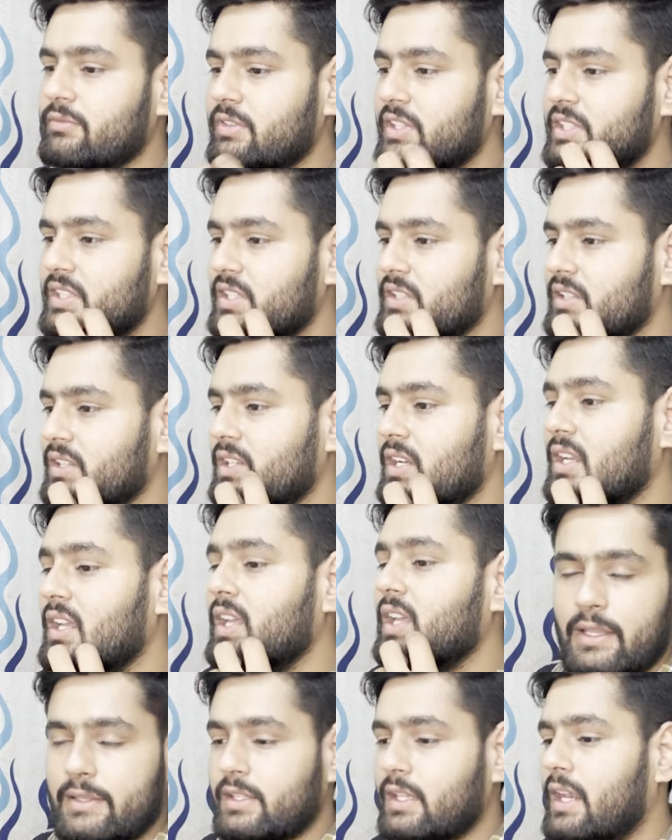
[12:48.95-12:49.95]
which is the
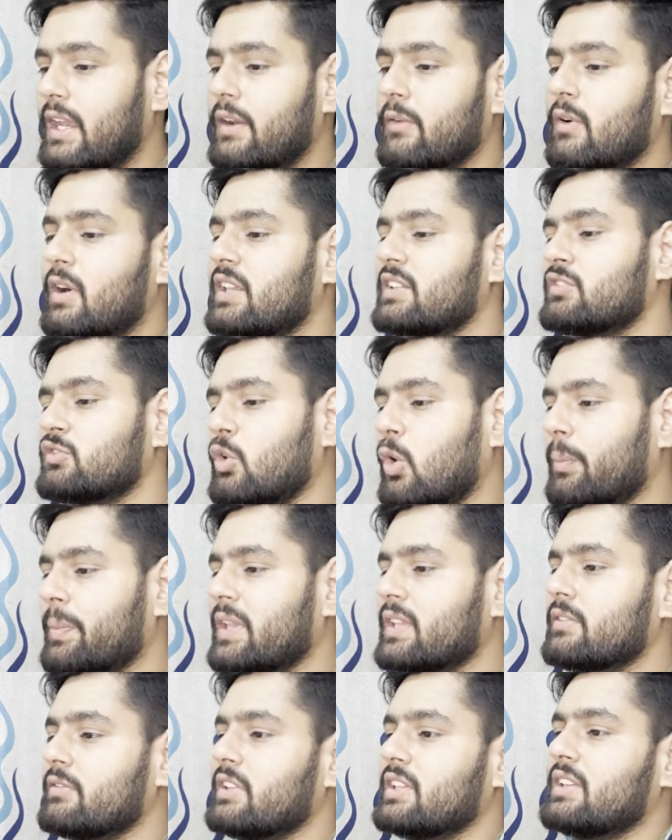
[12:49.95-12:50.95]
other advanced
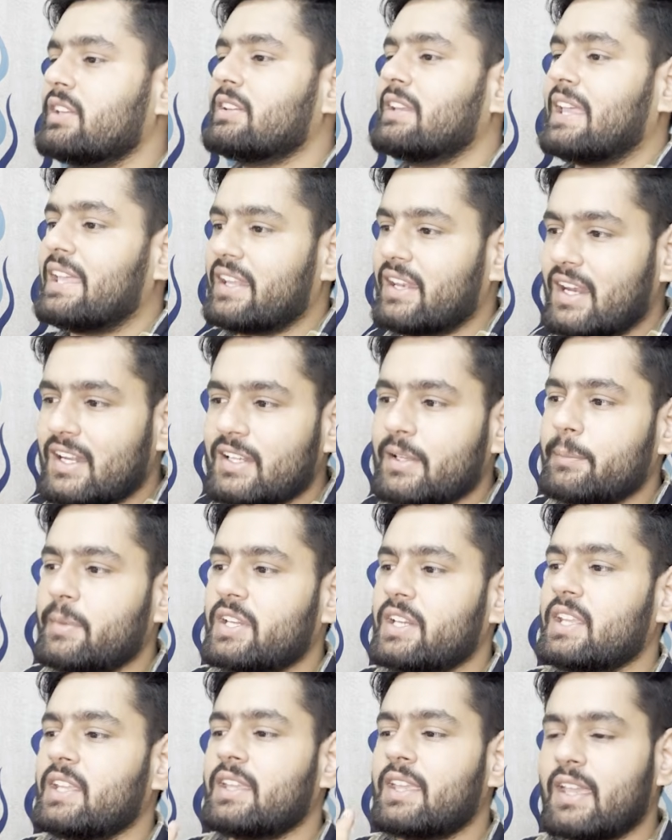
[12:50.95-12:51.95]
topics, which is like rate
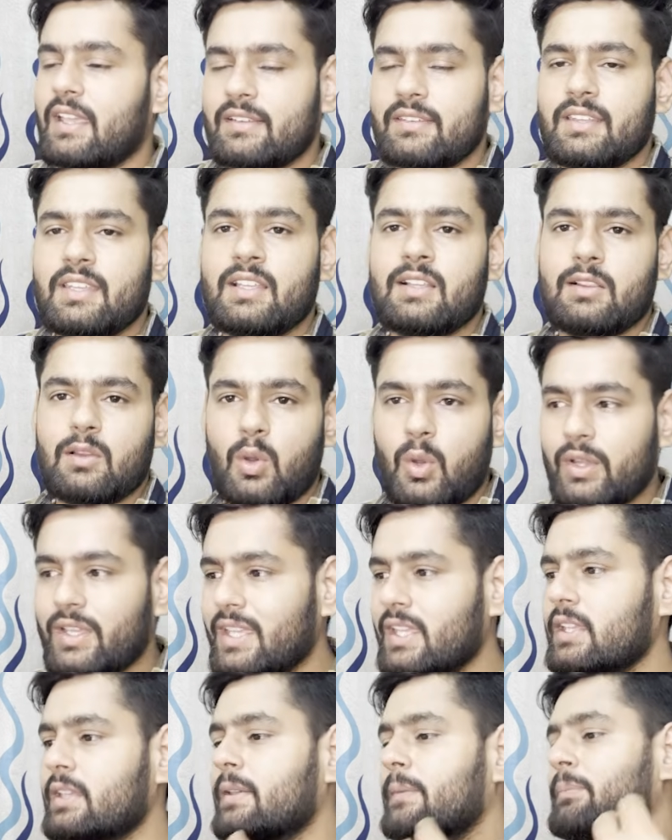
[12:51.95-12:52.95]
limiting, caching,
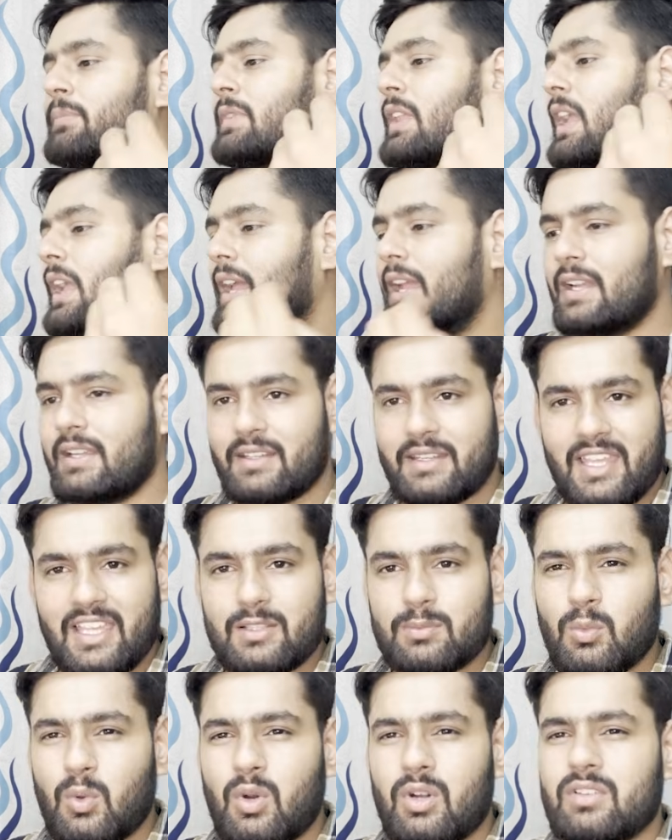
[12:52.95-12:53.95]
logging, and
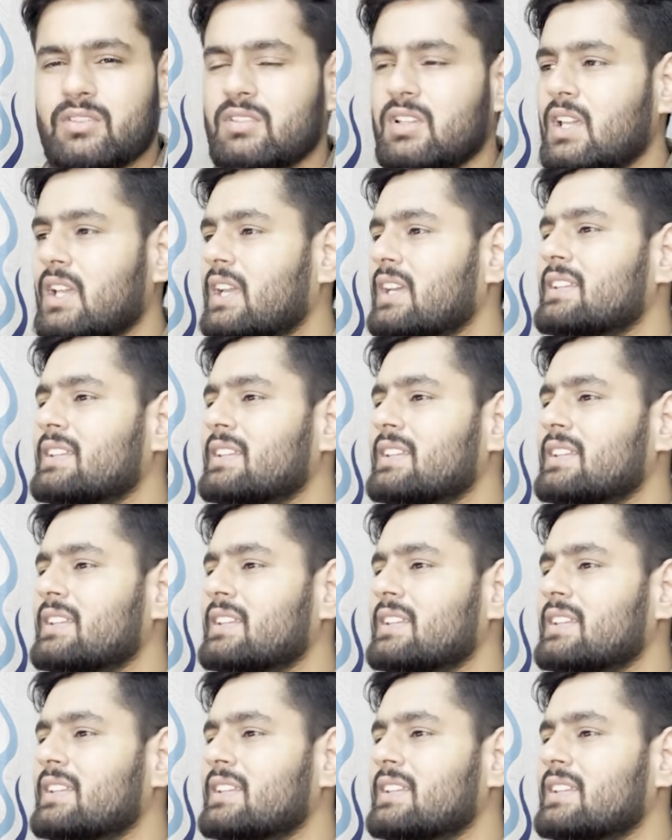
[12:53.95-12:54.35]
dashboards.